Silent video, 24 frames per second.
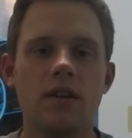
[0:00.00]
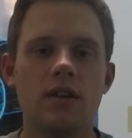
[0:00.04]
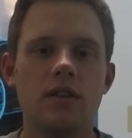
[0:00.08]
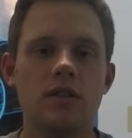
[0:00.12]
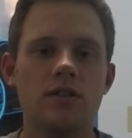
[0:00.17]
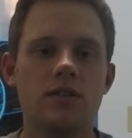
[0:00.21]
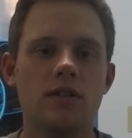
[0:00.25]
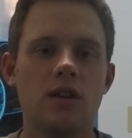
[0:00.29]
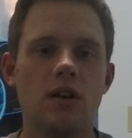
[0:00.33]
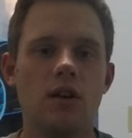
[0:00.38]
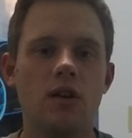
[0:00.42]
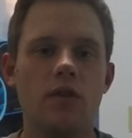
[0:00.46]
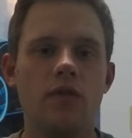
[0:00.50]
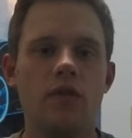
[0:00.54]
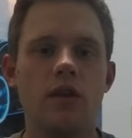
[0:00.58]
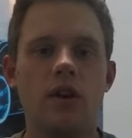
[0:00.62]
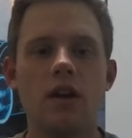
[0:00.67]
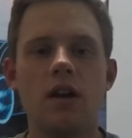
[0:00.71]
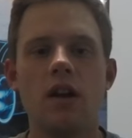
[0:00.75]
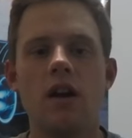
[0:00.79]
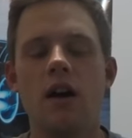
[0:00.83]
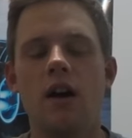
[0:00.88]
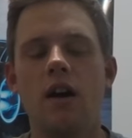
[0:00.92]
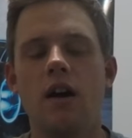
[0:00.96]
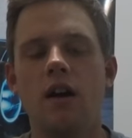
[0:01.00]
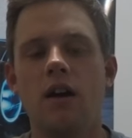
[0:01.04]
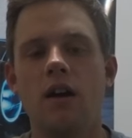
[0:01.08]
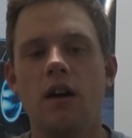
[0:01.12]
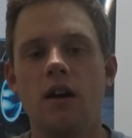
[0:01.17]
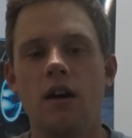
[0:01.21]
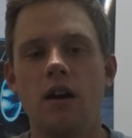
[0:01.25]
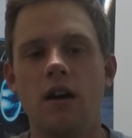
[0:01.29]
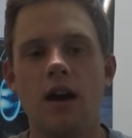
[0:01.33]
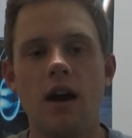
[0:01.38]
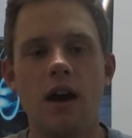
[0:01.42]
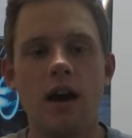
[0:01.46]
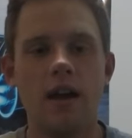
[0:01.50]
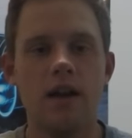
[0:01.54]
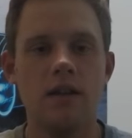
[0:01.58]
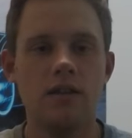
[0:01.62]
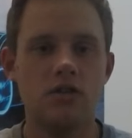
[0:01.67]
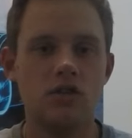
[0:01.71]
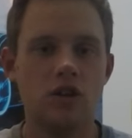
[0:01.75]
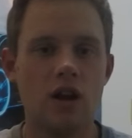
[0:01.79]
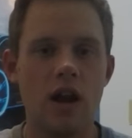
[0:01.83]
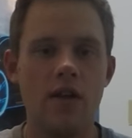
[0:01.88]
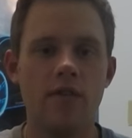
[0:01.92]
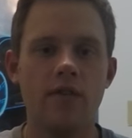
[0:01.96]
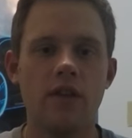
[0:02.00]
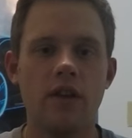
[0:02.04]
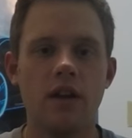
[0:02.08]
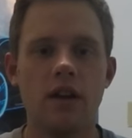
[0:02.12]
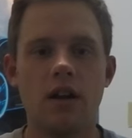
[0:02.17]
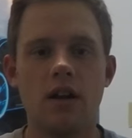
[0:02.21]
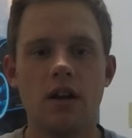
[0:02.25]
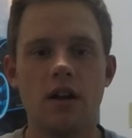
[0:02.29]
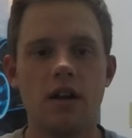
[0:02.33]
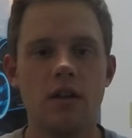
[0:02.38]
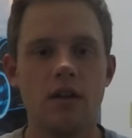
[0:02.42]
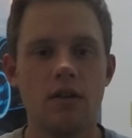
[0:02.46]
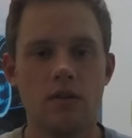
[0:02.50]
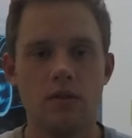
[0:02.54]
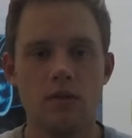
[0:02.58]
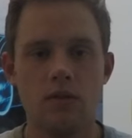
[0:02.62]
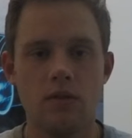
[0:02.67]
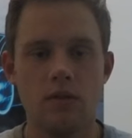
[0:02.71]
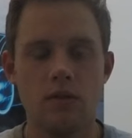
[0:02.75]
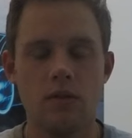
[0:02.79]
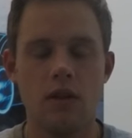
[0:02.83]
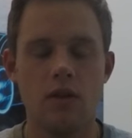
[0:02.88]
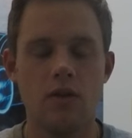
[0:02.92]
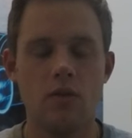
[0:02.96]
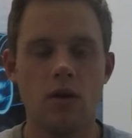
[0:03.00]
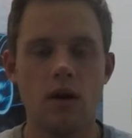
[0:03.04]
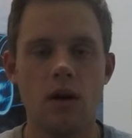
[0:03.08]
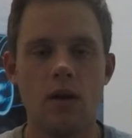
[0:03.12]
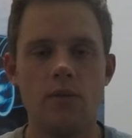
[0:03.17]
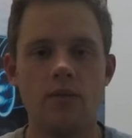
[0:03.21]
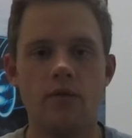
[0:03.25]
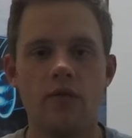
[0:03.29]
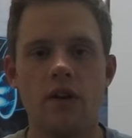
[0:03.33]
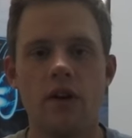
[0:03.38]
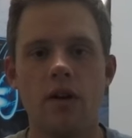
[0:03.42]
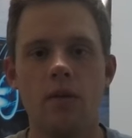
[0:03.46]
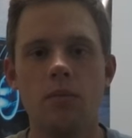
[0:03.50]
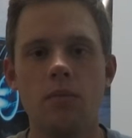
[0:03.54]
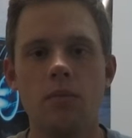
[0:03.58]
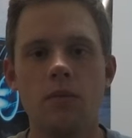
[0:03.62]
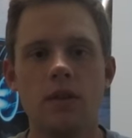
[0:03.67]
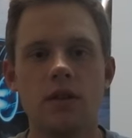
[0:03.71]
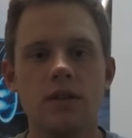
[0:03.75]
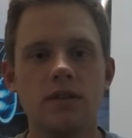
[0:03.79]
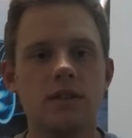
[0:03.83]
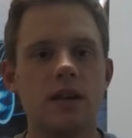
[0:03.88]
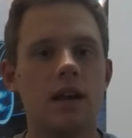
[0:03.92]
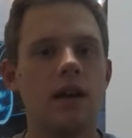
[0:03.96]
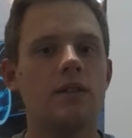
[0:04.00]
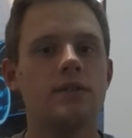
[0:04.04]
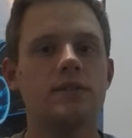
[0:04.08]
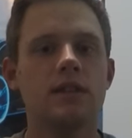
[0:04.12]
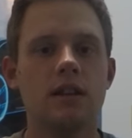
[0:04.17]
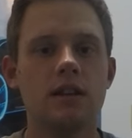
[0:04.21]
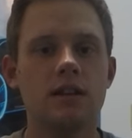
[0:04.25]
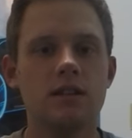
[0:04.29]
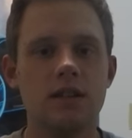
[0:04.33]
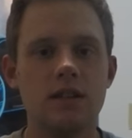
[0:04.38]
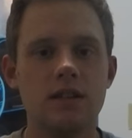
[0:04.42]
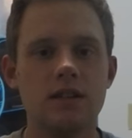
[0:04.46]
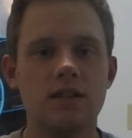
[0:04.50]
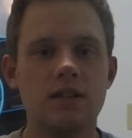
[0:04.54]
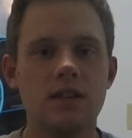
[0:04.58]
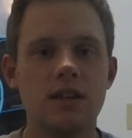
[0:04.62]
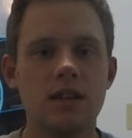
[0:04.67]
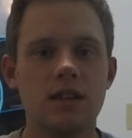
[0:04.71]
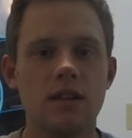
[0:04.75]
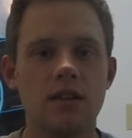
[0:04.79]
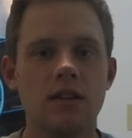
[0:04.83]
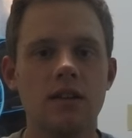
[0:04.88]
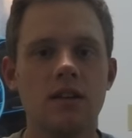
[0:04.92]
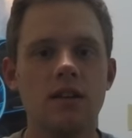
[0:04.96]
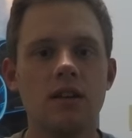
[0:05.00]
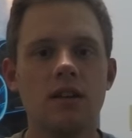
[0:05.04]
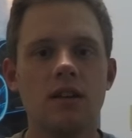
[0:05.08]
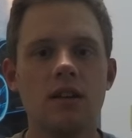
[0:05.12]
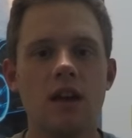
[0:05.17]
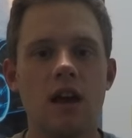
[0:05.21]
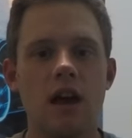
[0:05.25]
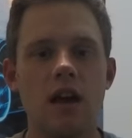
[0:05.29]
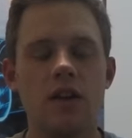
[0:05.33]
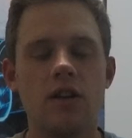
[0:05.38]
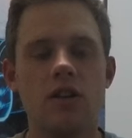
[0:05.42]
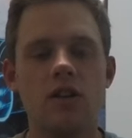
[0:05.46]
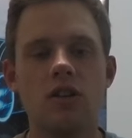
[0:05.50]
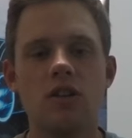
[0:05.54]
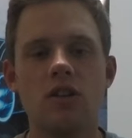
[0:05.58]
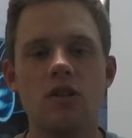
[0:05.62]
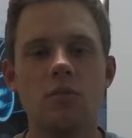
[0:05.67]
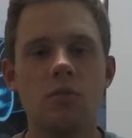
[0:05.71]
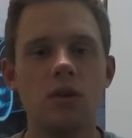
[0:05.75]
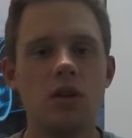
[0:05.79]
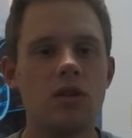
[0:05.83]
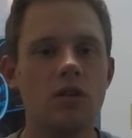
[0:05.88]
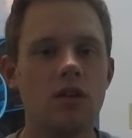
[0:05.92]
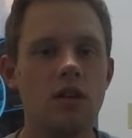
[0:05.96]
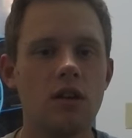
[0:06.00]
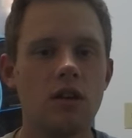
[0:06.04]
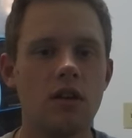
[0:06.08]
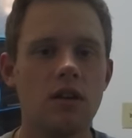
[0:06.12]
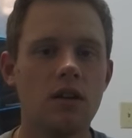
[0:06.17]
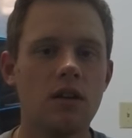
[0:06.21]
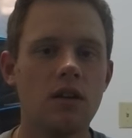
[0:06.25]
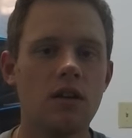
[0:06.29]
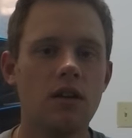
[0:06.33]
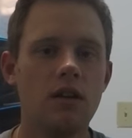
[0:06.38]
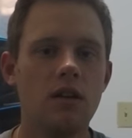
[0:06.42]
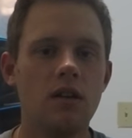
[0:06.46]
So if you're in a high traffic area like where I'm from, say outside of DC, and you're commuting